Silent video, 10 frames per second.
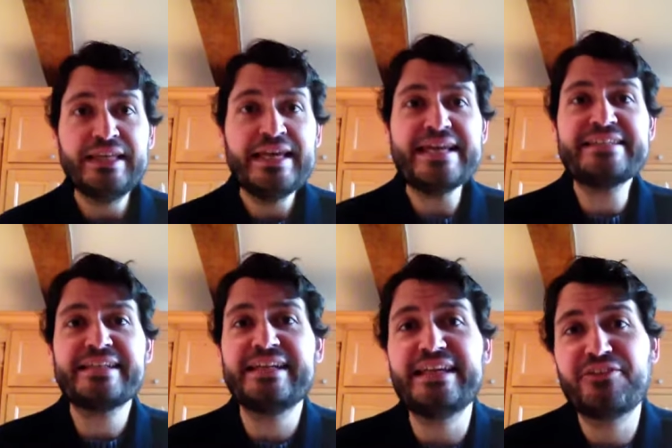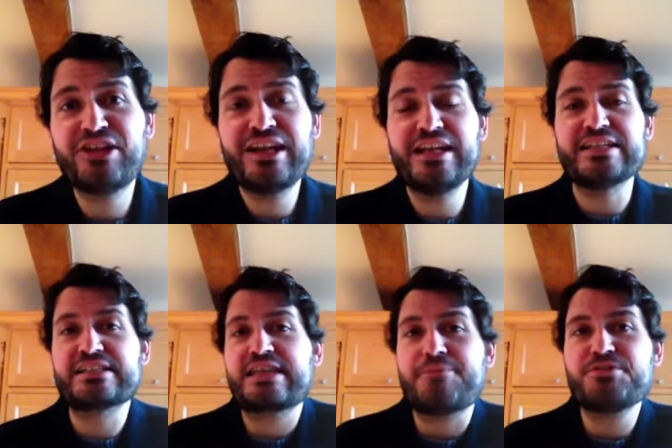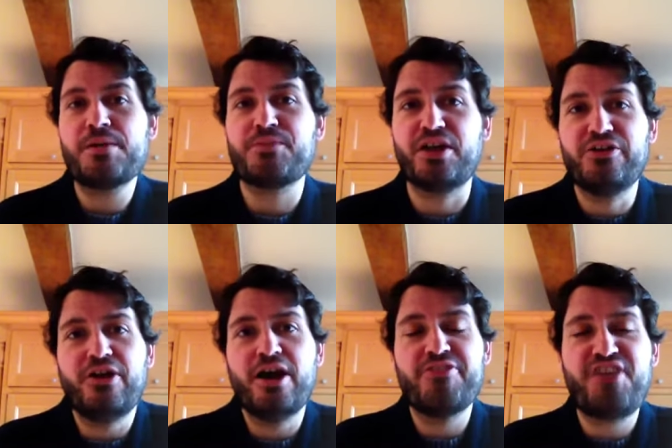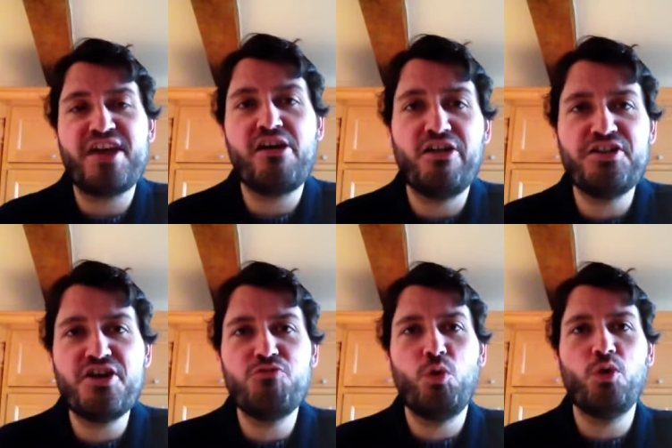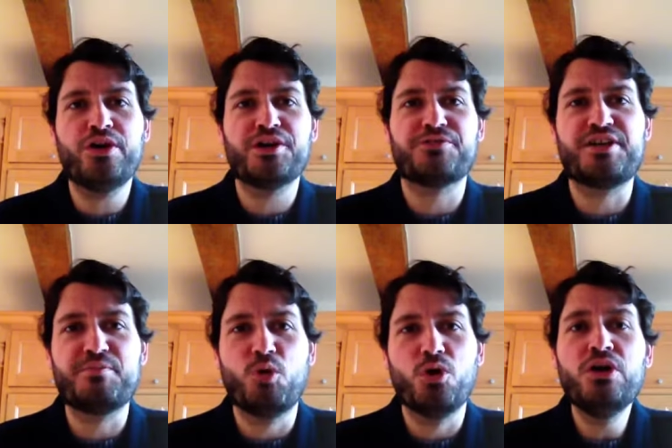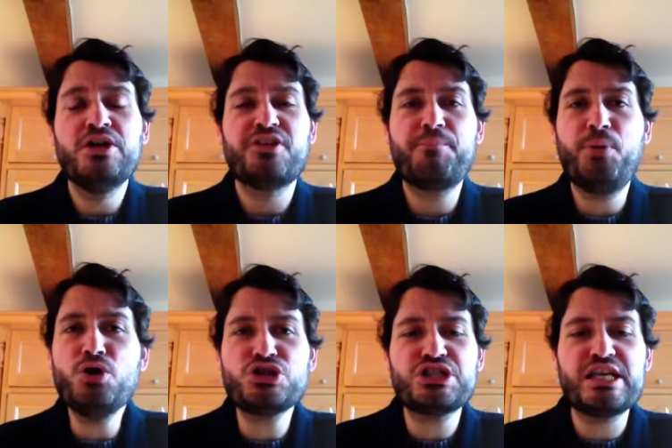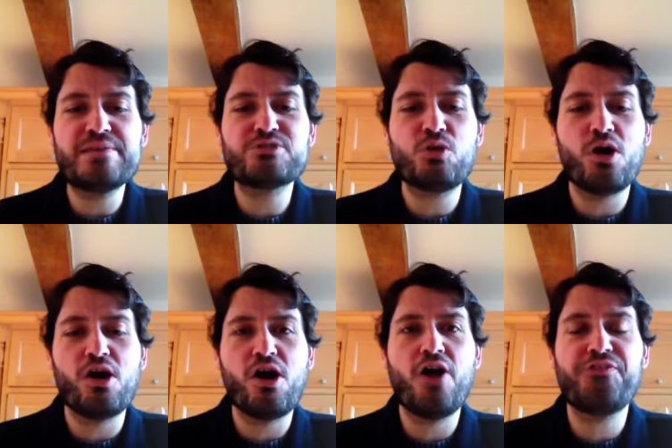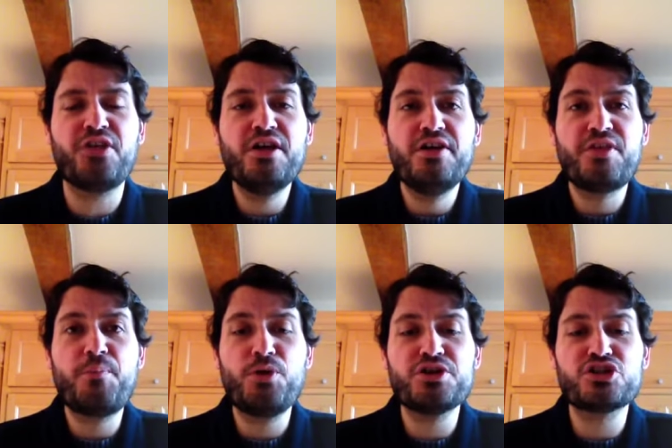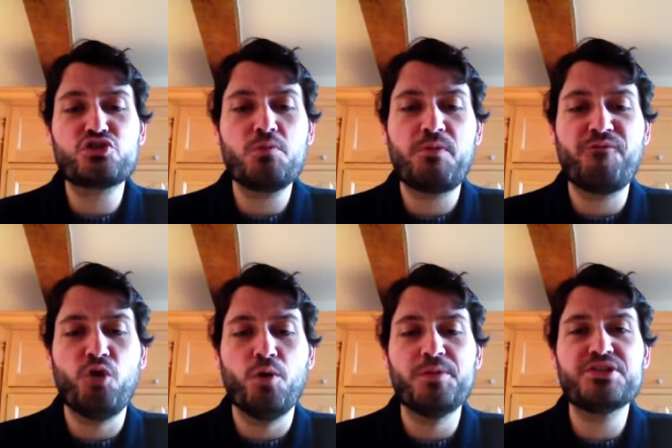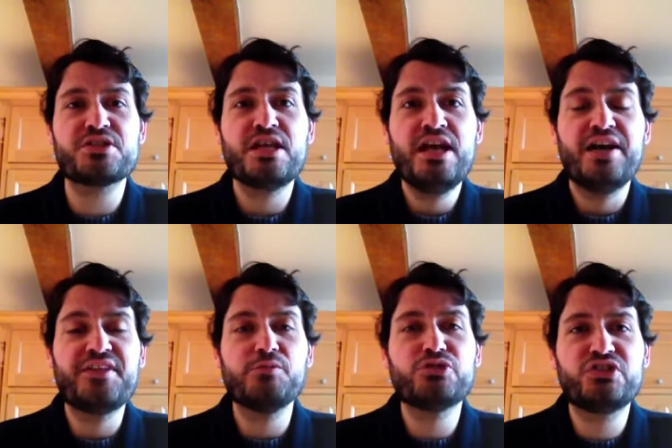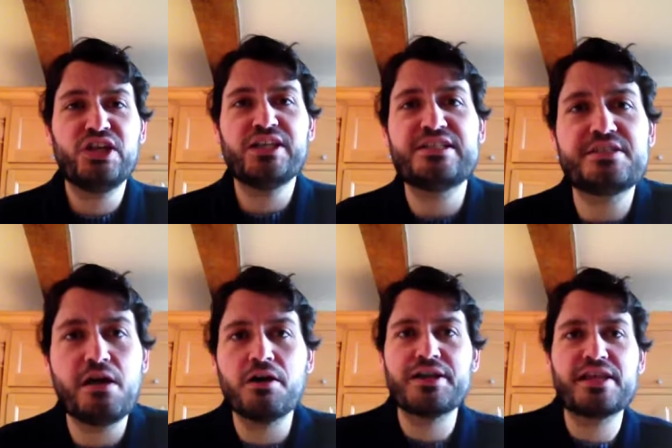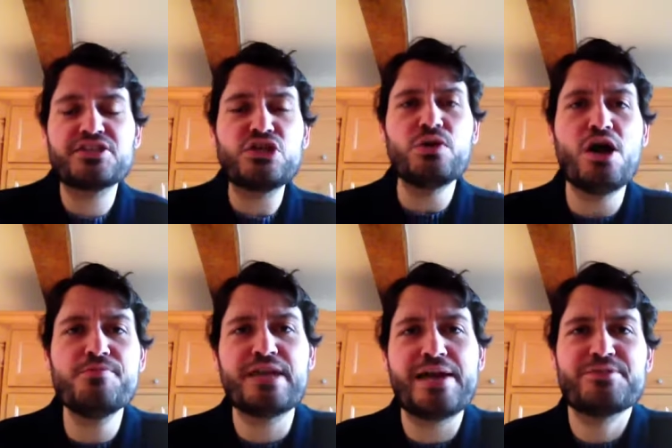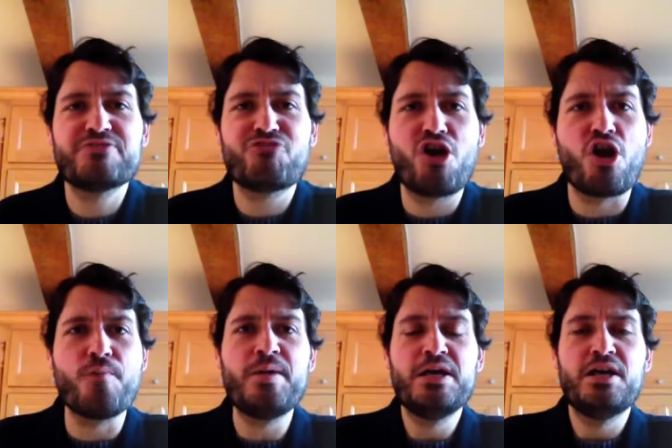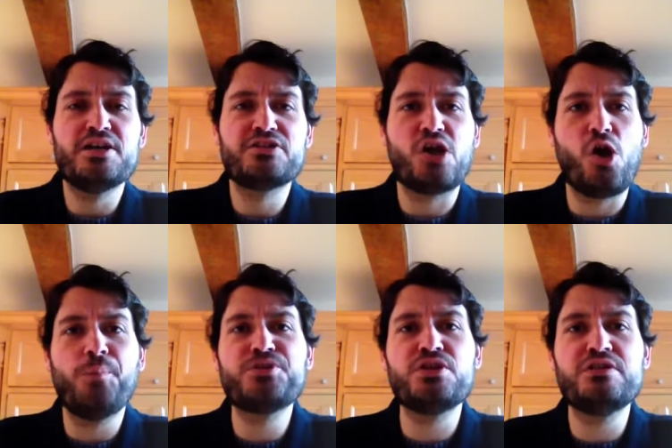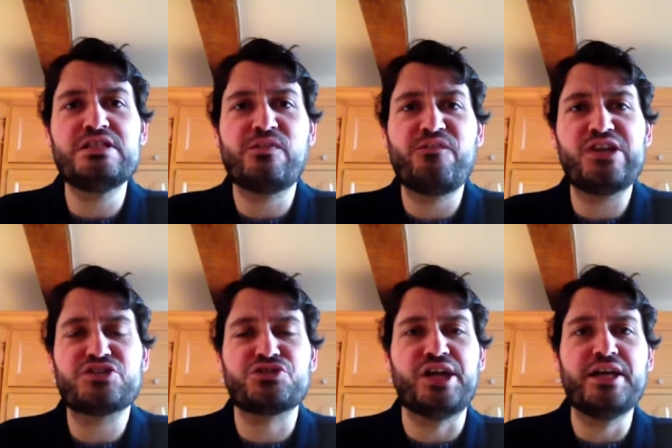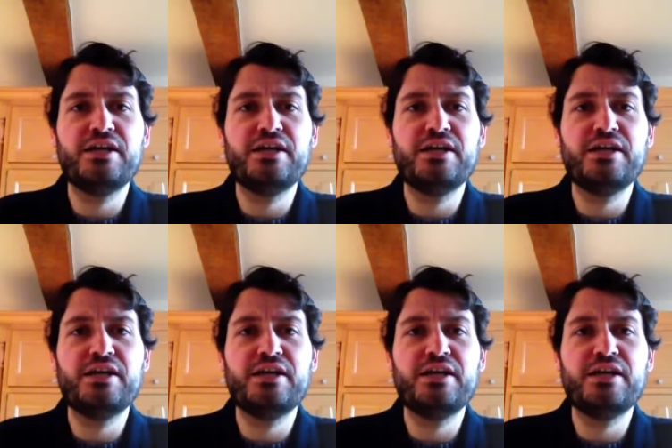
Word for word: Italy have clearly stepped up though. Uh, they are no walkover anymore. They push teams quite hard. They put in a strong performance and they will certainly target their two home games in Rome as uh, opportunities for victory